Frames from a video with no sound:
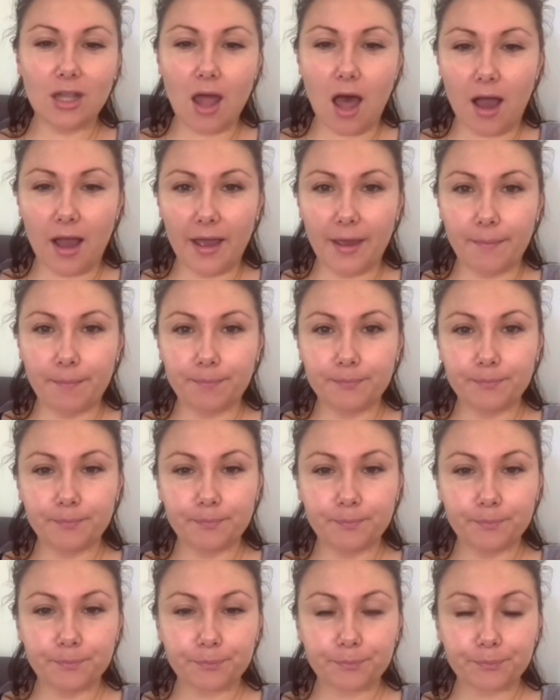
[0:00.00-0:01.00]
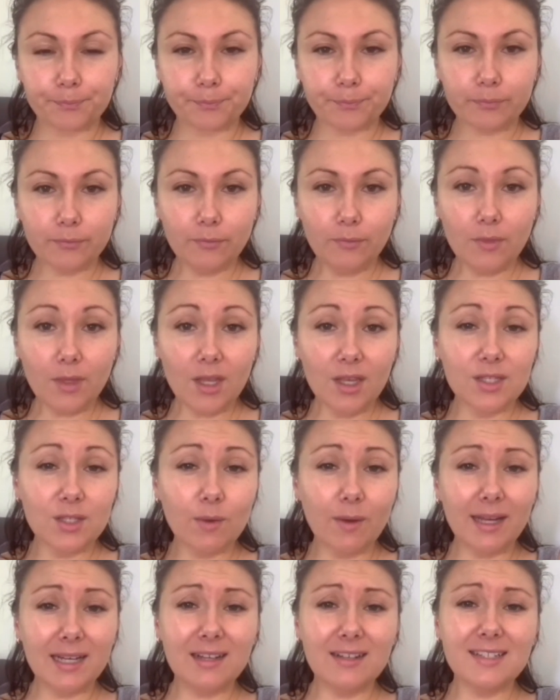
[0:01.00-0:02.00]
July.
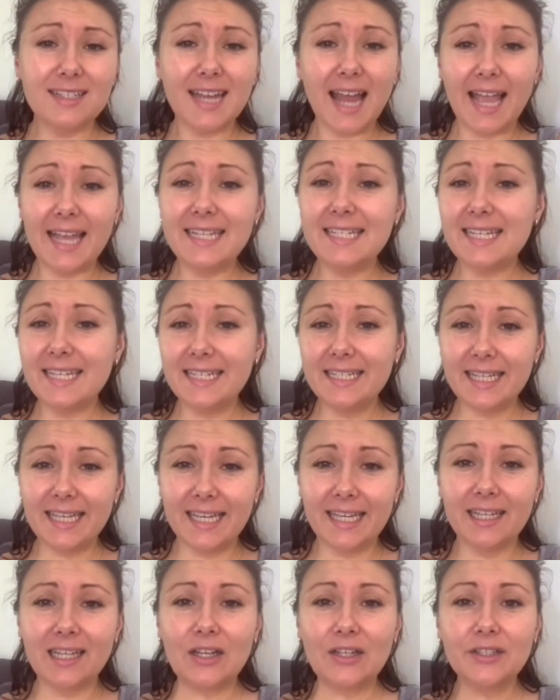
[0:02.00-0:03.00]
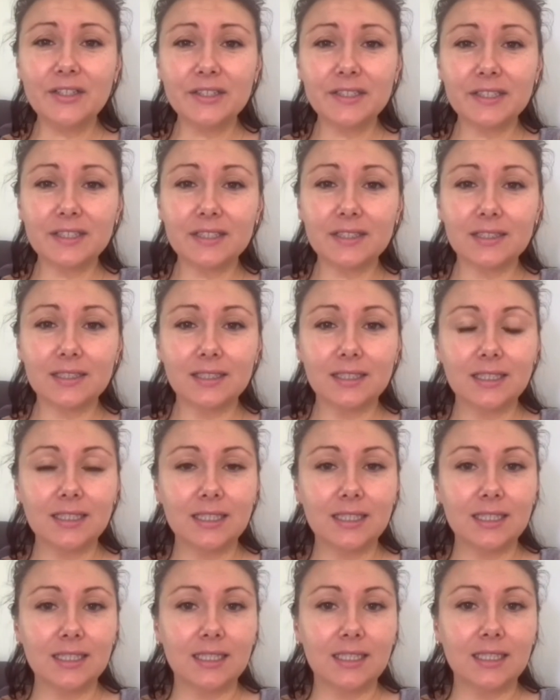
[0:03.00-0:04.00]
So I'd lost 18 kilos
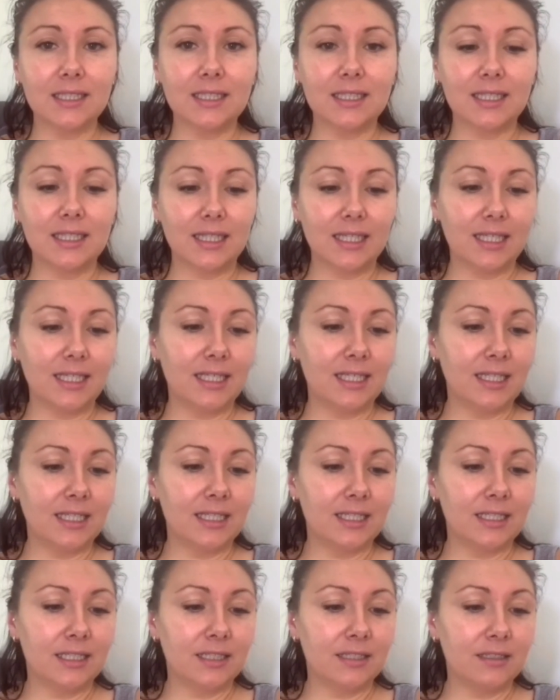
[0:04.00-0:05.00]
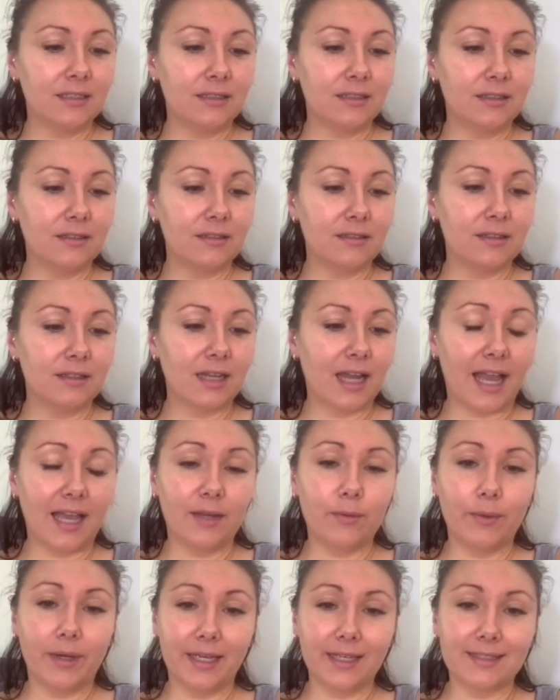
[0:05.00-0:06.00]
in
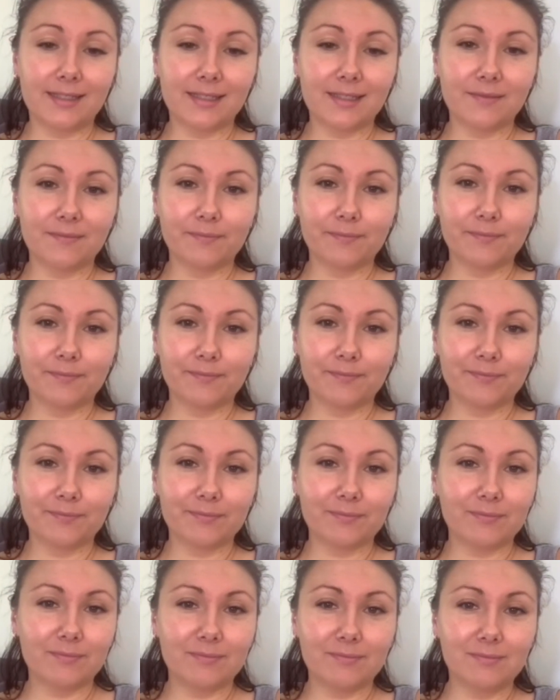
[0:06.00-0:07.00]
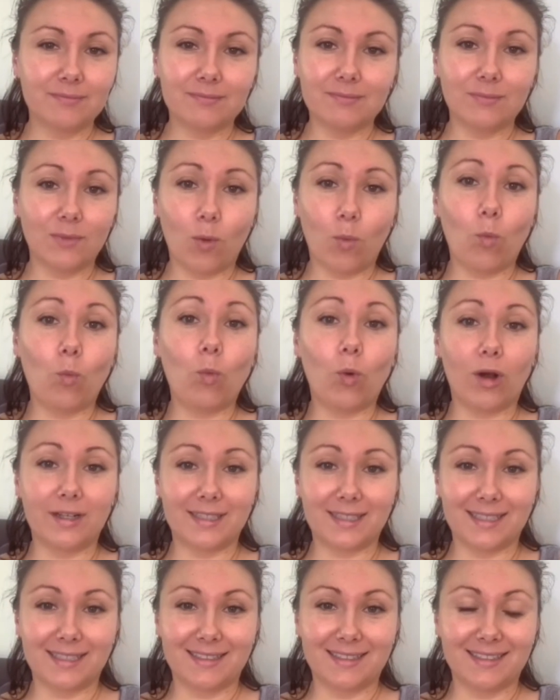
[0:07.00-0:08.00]
8 weeks.
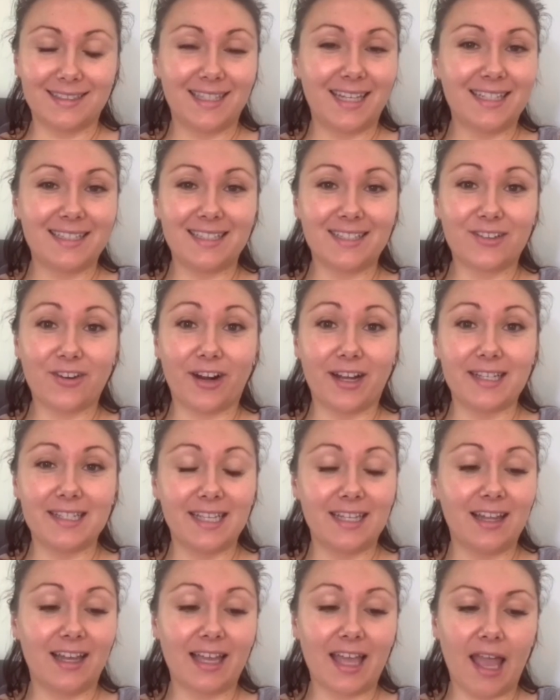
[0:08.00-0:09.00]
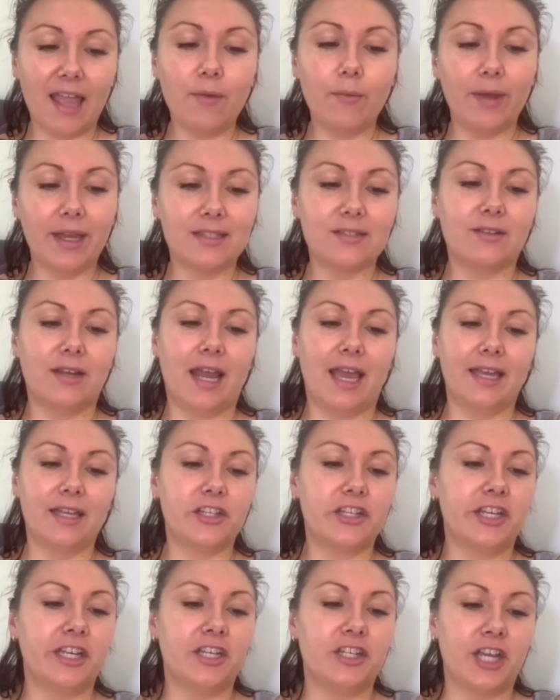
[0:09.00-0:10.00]
What? That's crazy. Like 8 weeks on
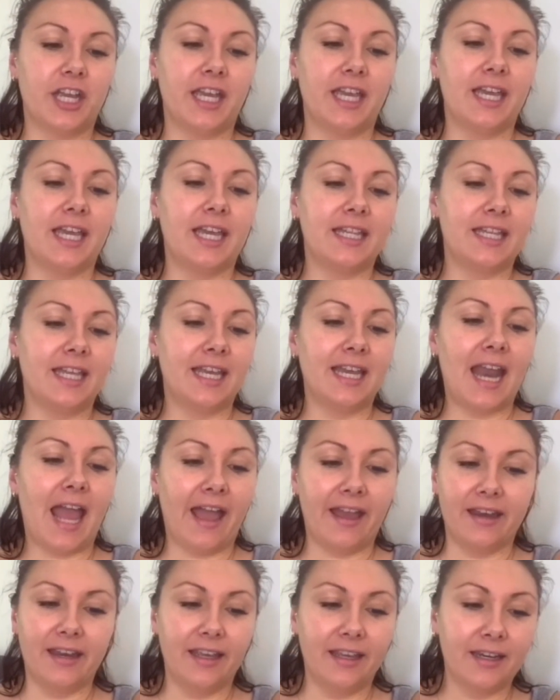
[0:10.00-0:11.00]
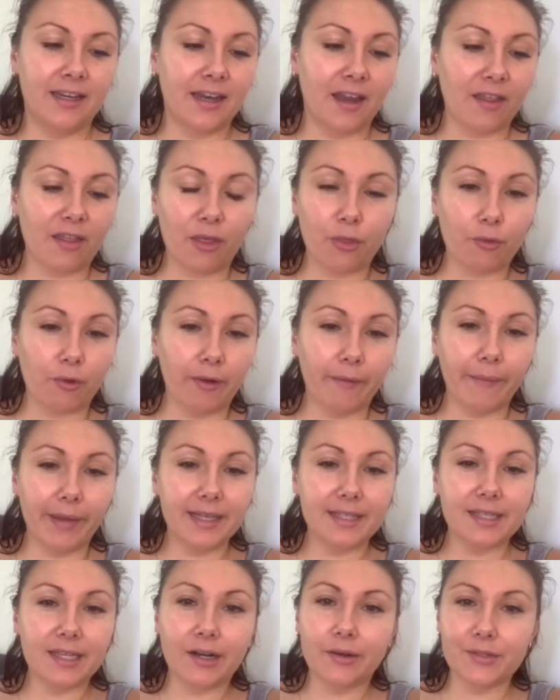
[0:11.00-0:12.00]
HCG and then add in another
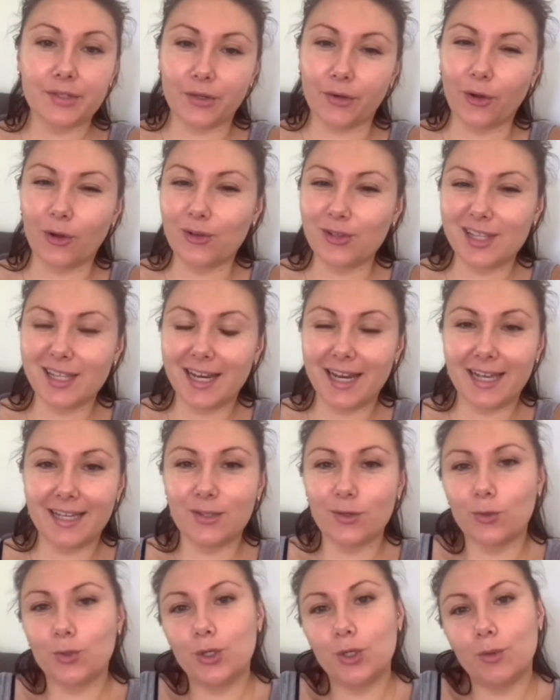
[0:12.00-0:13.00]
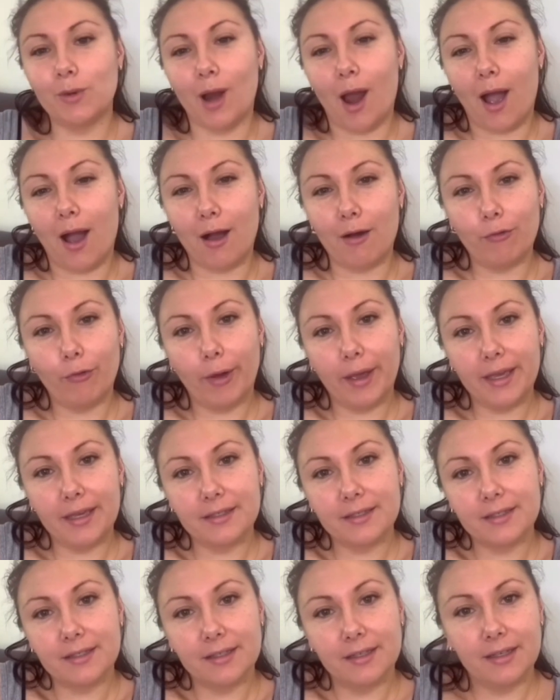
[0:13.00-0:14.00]
3 weeks that I was on holidays, or 2.5
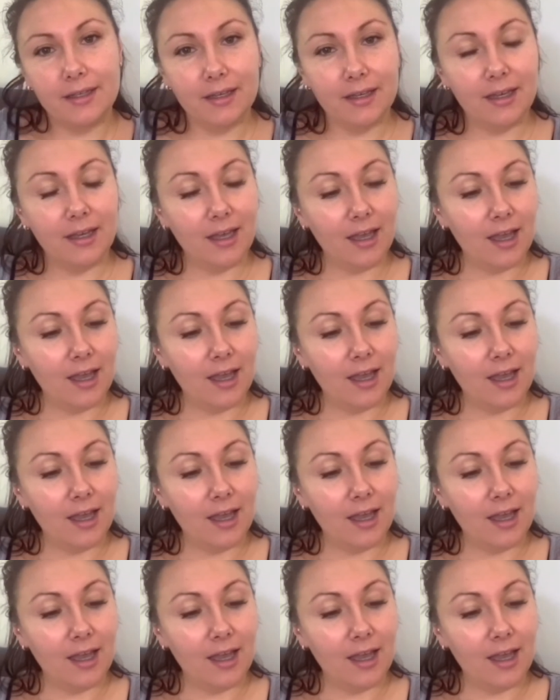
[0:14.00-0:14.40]
weeks.